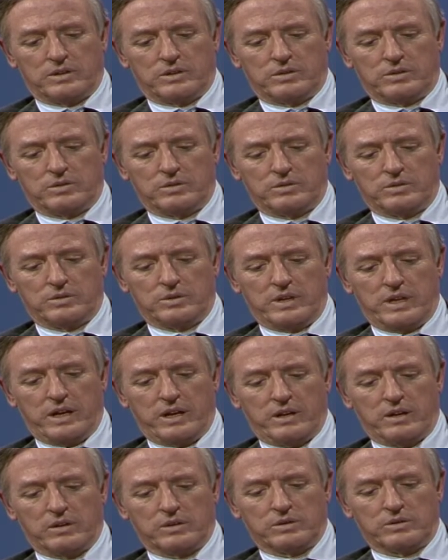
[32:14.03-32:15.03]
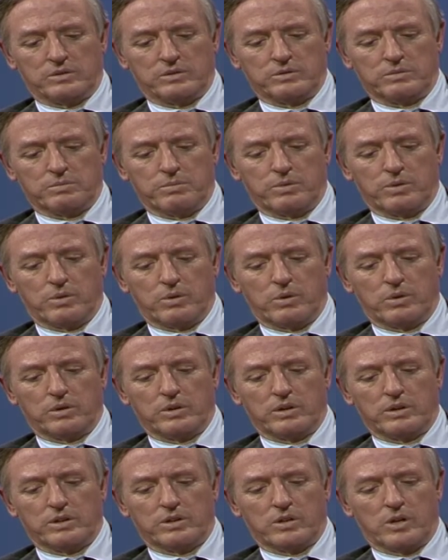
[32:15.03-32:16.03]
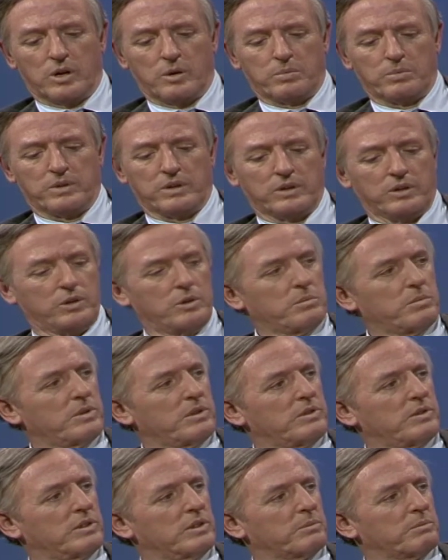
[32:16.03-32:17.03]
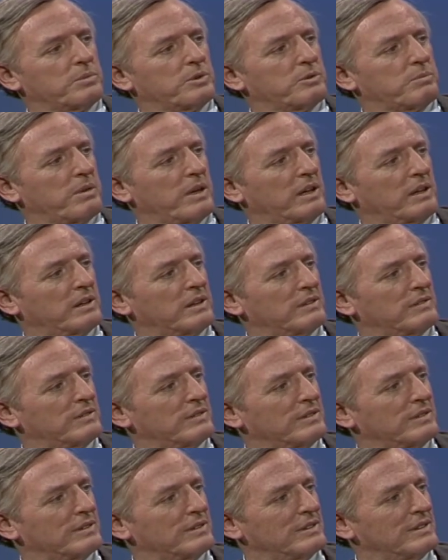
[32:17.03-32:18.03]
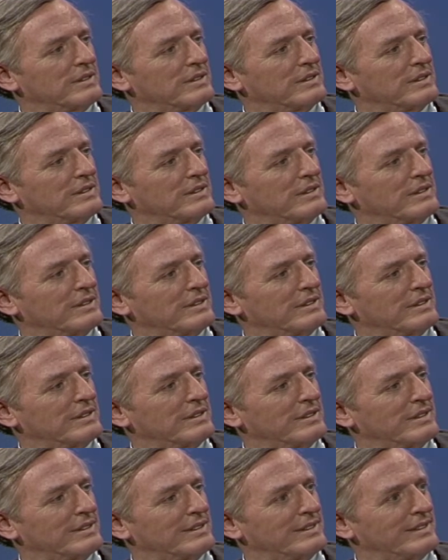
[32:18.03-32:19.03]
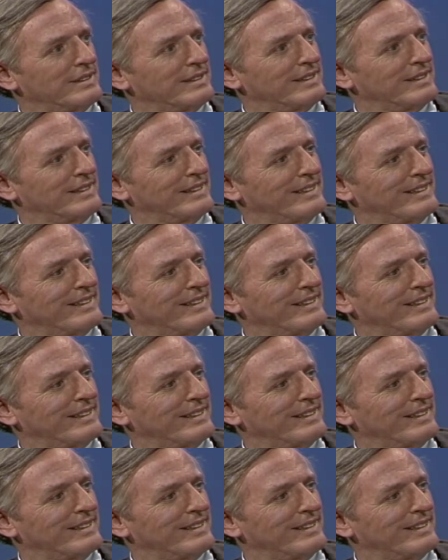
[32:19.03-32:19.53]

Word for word: to Yale to broaden and sharpen their humanistic perspectives. Well, now come off the last. Uh,